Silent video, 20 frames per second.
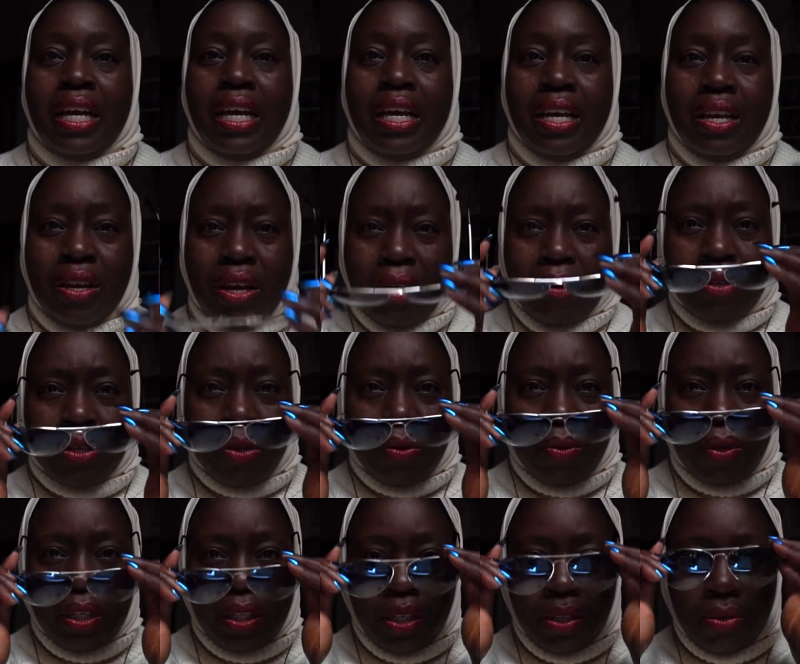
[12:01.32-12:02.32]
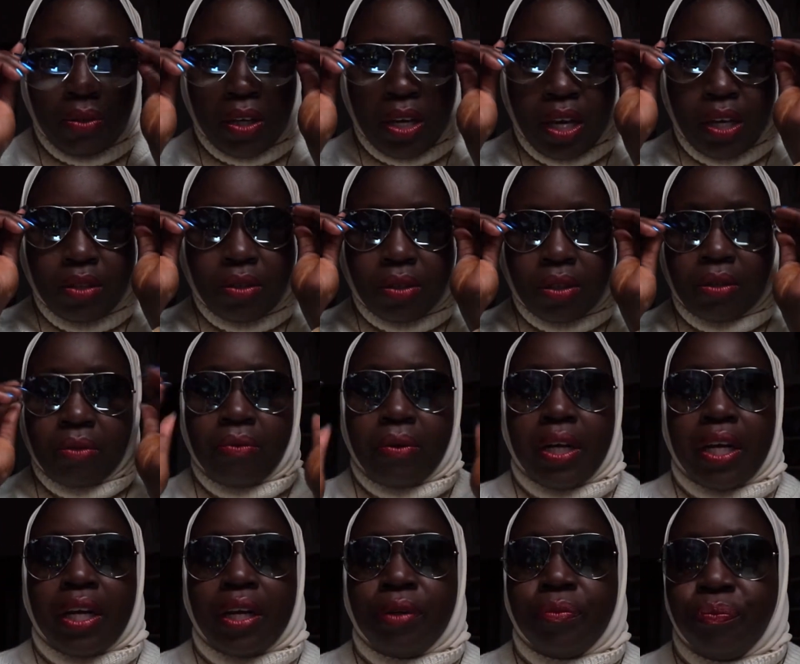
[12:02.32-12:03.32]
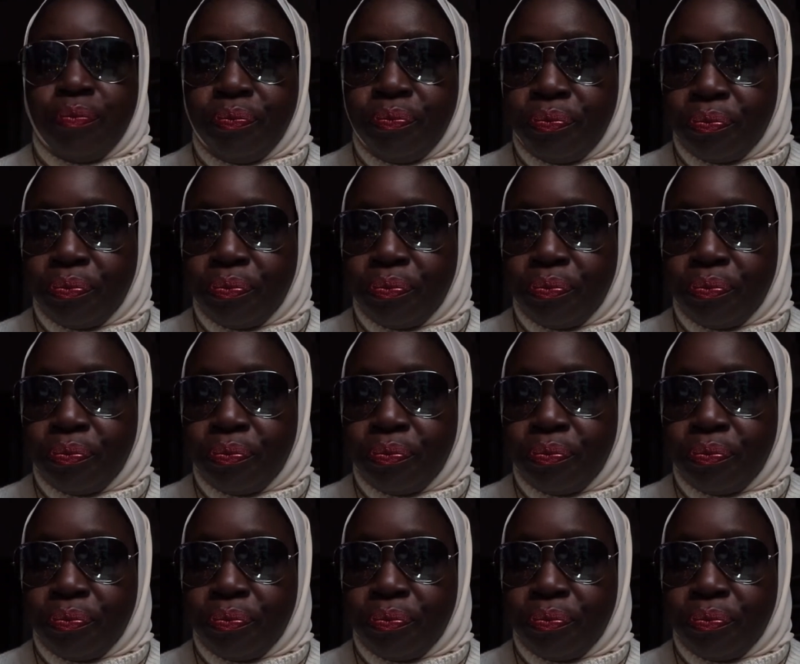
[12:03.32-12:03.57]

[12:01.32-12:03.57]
you know, I was going to a country where,